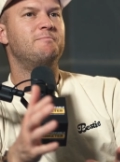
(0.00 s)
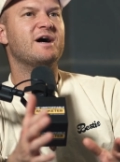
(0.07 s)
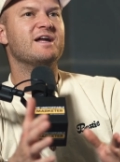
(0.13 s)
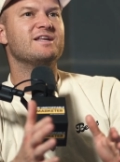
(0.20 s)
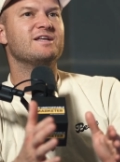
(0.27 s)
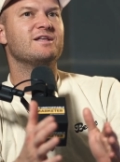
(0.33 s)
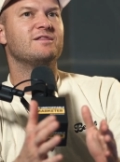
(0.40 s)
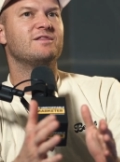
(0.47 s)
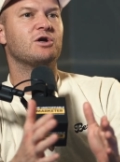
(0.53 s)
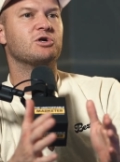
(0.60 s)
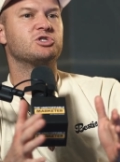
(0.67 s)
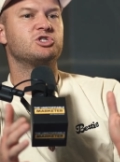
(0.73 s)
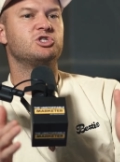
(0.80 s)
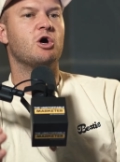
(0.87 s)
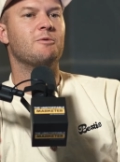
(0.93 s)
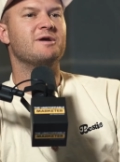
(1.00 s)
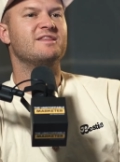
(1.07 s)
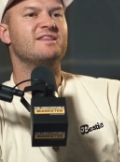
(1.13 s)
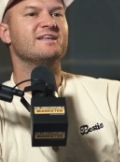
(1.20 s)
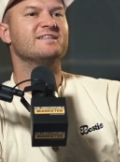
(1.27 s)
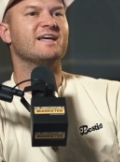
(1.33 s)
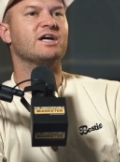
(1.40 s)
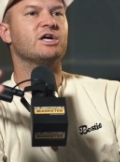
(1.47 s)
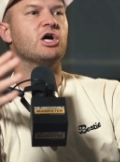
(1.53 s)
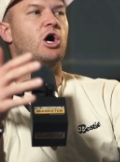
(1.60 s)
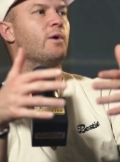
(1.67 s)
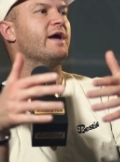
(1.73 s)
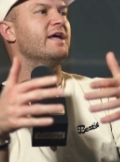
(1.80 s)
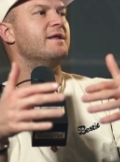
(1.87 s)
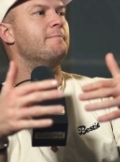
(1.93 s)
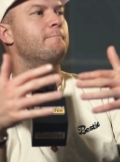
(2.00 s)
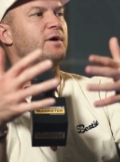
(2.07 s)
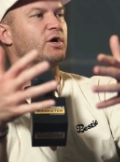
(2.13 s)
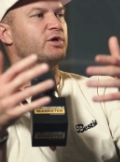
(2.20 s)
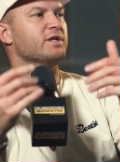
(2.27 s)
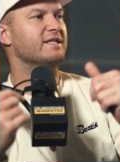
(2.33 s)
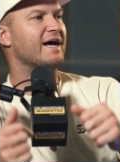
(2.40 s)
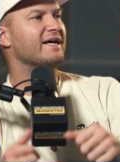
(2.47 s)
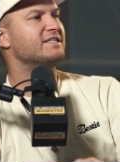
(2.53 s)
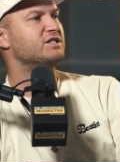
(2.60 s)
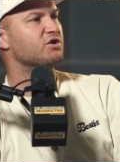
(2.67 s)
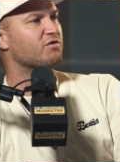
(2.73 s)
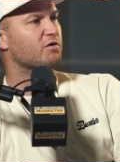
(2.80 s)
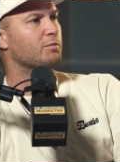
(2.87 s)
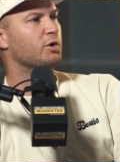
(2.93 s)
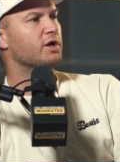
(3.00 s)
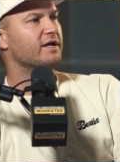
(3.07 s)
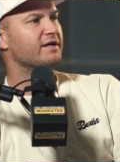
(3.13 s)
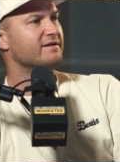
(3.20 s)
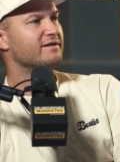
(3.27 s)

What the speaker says: But there's so many things that go into building that silver bullet.